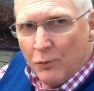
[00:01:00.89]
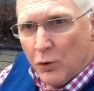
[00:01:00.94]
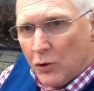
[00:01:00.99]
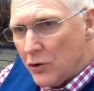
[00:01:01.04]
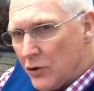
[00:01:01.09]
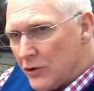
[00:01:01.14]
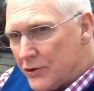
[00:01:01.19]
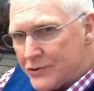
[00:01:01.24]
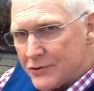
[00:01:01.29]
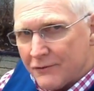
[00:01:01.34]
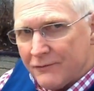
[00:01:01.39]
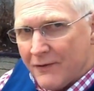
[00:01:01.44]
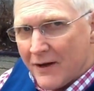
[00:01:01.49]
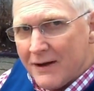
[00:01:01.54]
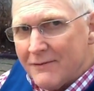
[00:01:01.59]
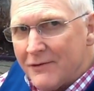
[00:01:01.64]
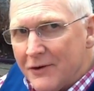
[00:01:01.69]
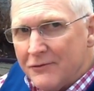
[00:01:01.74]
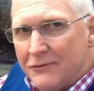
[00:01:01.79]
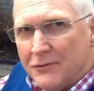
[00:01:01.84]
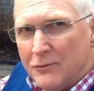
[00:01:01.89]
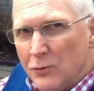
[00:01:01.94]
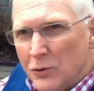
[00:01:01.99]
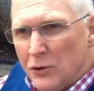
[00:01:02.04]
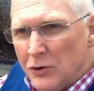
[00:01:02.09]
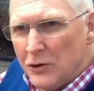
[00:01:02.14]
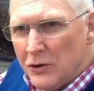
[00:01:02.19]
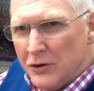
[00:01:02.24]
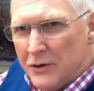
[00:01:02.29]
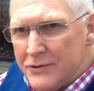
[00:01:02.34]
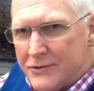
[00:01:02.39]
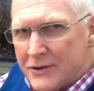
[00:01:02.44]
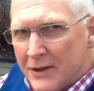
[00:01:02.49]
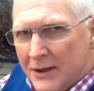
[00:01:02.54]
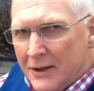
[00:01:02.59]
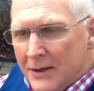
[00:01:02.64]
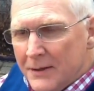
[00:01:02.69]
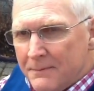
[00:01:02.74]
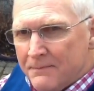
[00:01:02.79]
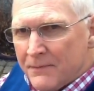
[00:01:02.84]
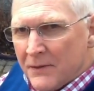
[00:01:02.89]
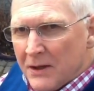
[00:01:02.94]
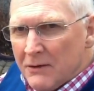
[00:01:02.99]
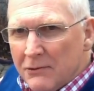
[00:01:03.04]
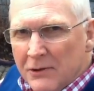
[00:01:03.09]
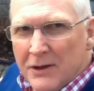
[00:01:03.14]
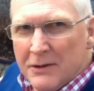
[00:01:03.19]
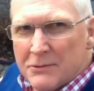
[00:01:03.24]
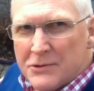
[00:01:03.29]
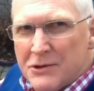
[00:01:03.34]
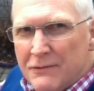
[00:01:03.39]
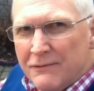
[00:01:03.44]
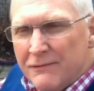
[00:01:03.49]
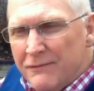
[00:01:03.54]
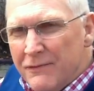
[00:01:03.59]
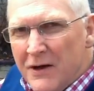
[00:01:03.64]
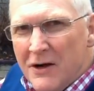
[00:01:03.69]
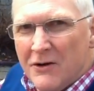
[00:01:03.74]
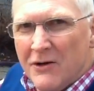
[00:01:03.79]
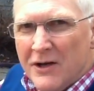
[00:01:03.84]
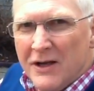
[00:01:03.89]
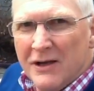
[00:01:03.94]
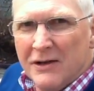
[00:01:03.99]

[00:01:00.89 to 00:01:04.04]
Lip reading: words or 500 words, it really was a very